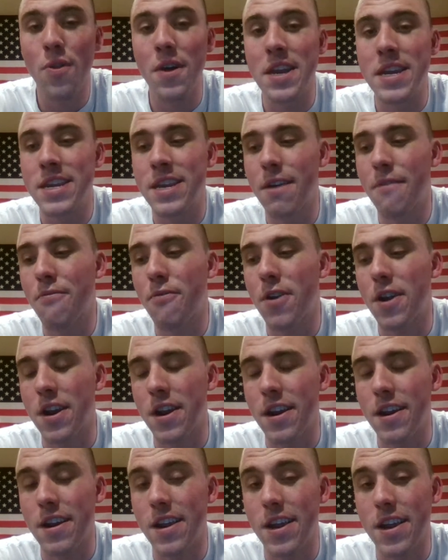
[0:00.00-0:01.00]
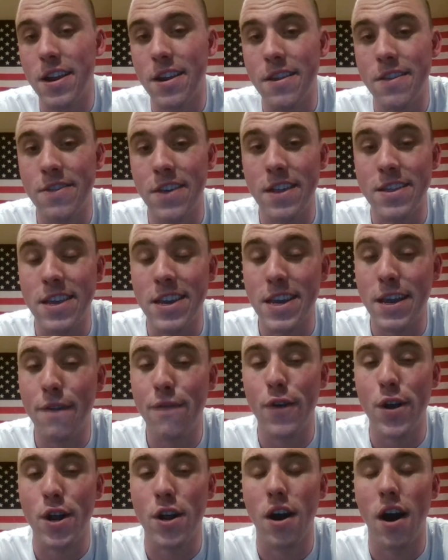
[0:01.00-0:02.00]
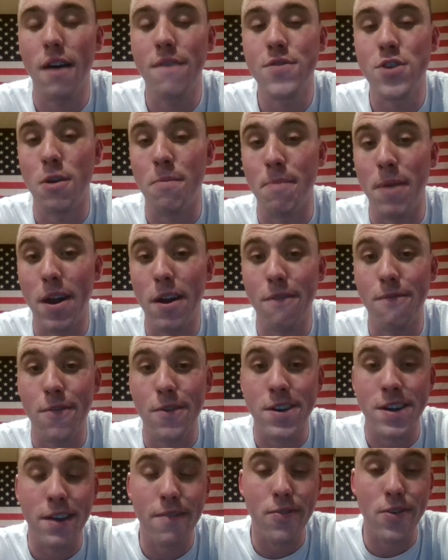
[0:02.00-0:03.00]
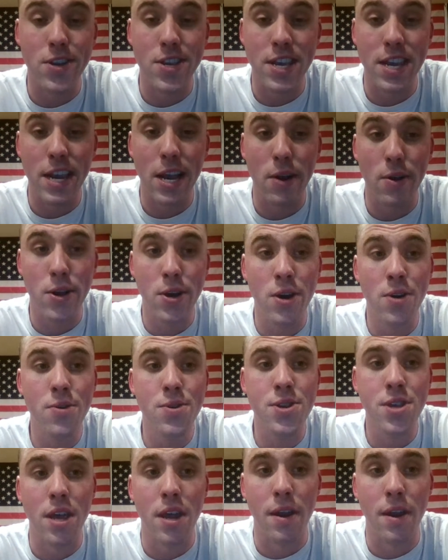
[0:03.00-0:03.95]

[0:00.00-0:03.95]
that the different cuffs are better for different scenarios,